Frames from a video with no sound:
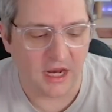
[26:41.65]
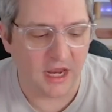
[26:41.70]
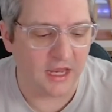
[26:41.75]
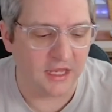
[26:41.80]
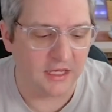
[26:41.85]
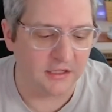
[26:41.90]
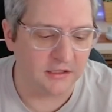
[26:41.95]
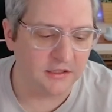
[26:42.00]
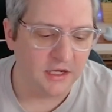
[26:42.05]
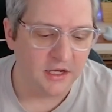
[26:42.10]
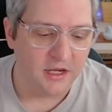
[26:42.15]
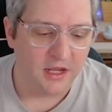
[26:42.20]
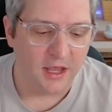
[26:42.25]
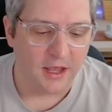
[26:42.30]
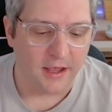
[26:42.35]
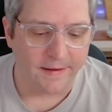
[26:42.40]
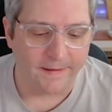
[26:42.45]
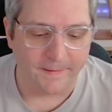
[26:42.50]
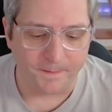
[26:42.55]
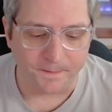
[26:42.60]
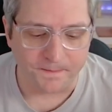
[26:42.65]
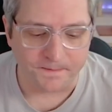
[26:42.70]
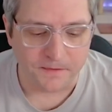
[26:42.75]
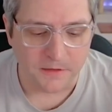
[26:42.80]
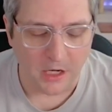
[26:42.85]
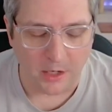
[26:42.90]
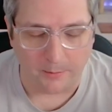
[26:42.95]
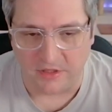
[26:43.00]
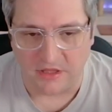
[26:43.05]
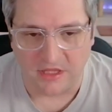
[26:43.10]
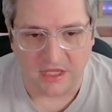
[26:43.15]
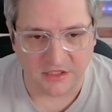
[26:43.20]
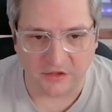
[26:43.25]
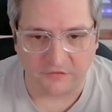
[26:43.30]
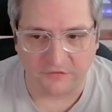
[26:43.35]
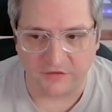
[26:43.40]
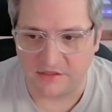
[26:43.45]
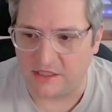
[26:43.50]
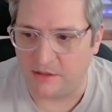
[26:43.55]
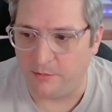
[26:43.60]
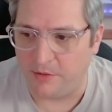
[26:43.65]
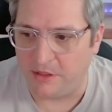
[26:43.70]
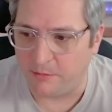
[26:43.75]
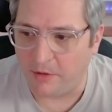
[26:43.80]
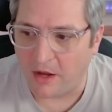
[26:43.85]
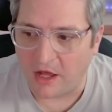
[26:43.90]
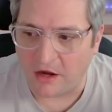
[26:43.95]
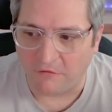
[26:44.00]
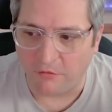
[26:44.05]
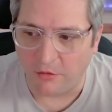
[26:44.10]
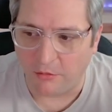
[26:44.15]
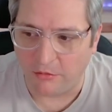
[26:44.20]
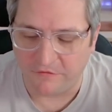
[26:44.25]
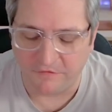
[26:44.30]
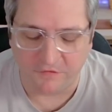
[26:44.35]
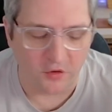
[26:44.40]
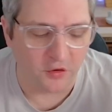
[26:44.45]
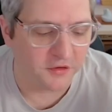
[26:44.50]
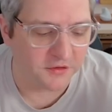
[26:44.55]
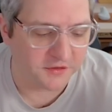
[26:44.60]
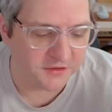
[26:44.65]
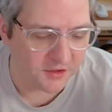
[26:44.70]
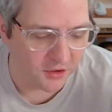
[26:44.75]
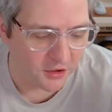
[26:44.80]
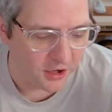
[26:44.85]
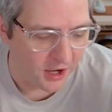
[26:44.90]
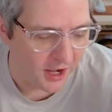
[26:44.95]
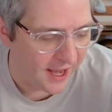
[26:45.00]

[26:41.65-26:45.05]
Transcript: And I mean, that's obviously a big part of what we focus on,